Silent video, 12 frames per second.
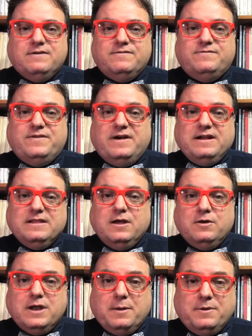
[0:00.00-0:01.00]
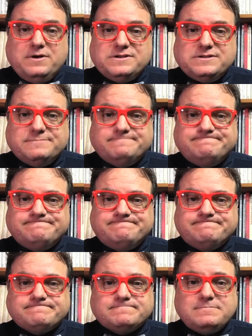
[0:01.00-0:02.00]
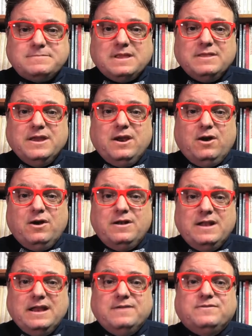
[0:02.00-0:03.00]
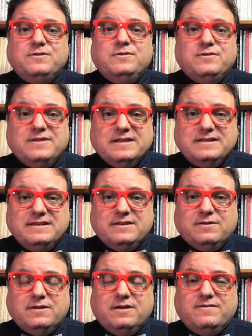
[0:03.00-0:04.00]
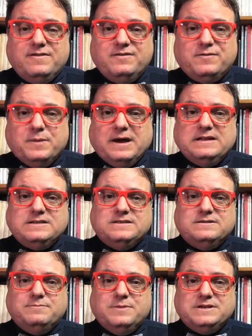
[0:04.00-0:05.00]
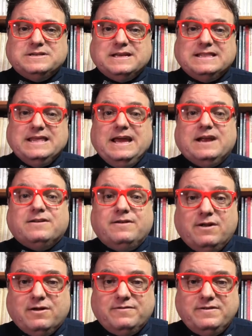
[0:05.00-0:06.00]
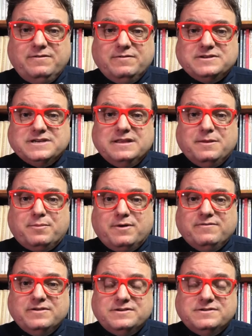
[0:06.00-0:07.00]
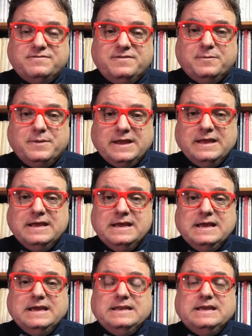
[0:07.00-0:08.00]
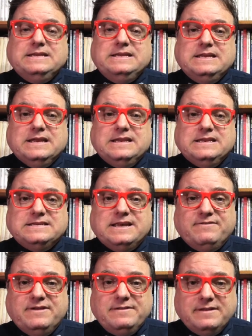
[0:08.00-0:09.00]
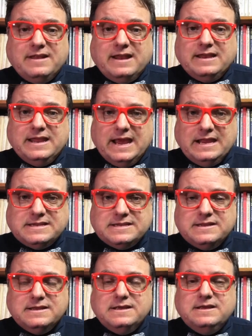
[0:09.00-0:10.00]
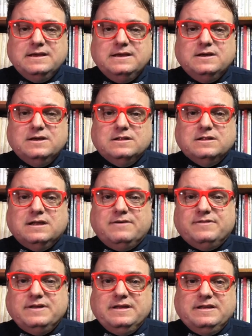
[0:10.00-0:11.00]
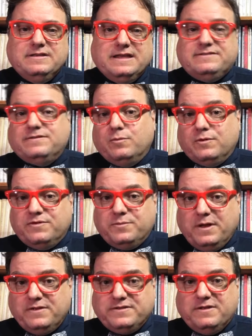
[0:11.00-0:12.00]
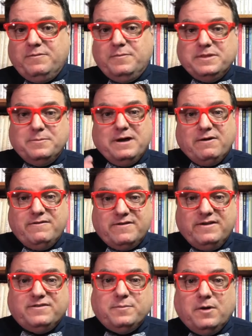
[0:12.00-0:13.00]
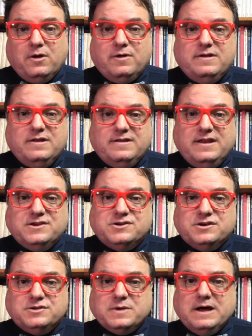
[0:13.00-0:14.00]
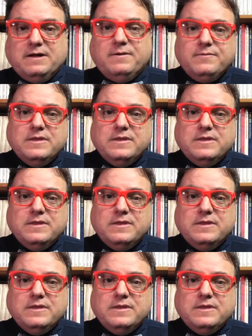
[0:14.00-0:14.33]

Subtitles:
Very low numbers. They are native to New Zealand in only a few spots, much like the Hector dolphin, which I had the privilege of filming in 1997 and 98. Lovely, that's the world's smallest dolphin, but the Maui very small and endangered as well.